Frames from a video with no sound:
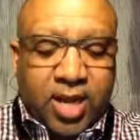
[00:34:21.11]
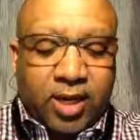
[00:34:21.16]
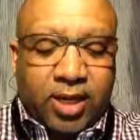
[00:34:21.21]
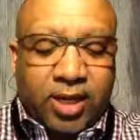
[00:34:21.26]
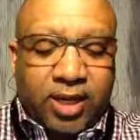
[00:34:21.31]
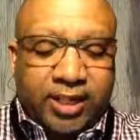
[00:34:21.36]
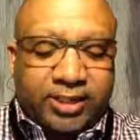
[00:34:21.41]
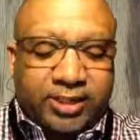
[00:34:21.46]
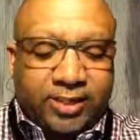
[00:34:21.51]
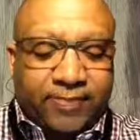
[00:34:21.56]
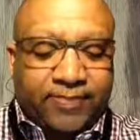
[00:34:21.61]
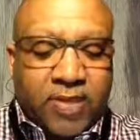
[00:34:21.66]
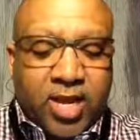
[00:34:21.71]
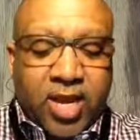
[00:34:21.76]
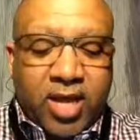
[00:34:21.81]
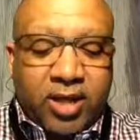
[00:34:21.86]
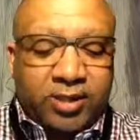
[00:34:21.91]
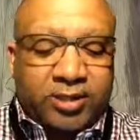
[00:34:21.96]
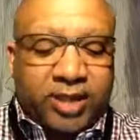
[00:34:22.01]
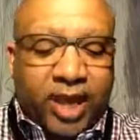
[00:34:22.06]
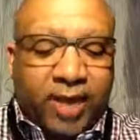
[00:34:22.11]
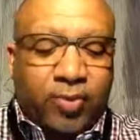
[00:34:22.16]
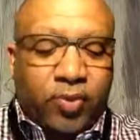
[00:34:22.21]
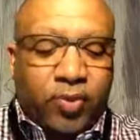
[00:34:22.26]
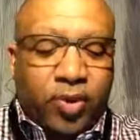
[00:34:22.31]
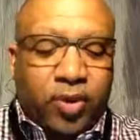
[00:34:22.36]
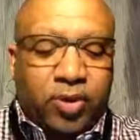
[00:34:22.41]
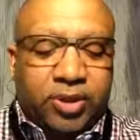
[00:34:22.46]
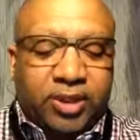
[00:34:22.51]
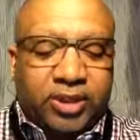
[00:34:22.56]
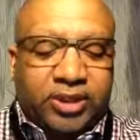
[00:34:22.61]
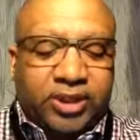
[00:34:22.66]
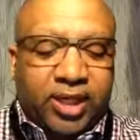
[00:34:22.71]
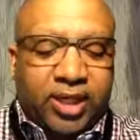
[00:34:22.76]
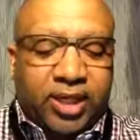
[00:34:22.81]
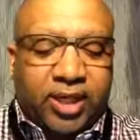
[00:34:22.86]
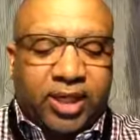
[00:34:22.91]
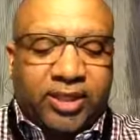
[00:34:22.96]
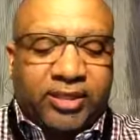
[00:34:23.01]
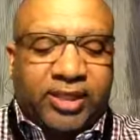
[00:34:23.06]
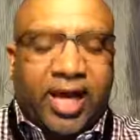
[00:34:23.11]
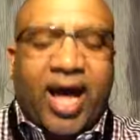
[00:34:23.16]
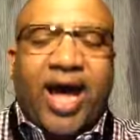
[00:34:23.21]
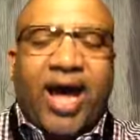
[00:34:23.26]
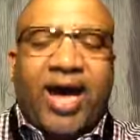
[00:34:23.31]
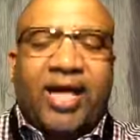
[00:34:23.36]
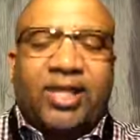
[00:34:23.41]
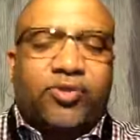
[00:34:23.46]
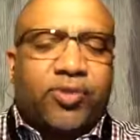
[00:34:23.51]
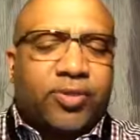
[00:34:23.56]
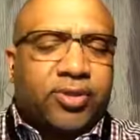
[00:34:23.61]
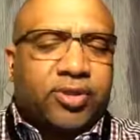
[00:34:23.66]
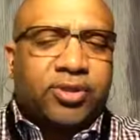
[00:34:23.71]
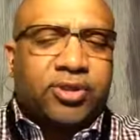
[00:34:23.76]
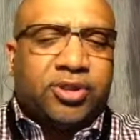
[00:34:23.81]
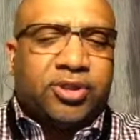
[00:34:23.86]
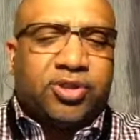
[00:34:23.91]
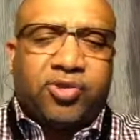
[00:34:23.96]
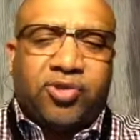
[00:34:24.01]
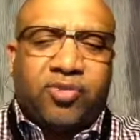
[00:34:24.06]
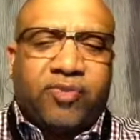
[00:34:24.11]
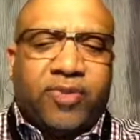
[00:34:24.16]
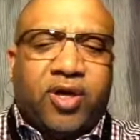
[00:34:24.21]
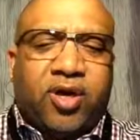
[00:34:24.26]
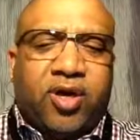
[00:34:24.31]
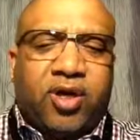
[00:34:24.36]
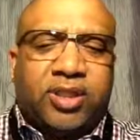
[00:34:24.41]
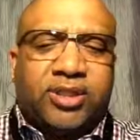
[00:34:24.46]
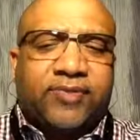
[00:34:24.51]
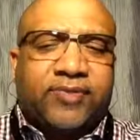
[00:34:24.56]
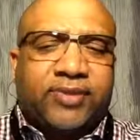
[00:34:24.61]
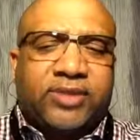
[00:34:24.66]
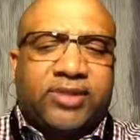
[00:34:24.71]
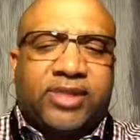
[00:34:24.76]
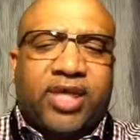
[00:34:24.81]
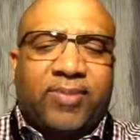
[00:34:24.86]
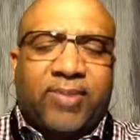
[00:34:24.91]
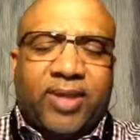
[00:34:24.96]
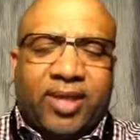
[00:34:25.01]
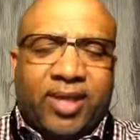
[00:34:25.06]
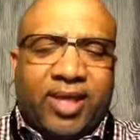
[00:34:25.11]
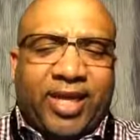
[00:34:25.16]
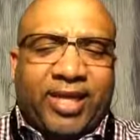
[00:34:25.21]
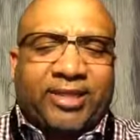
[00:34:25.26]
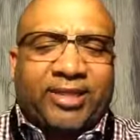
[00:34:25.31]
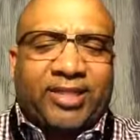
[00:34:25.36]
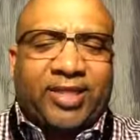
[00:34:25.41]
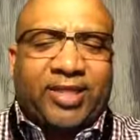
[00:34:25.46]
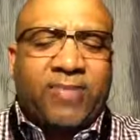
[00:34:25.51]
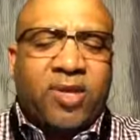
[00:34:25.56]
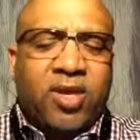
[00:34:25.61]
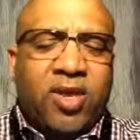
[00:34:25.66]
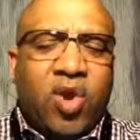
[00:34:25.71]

Listen, David went on to say that his eyes were consumed because of his enemy. Lesson.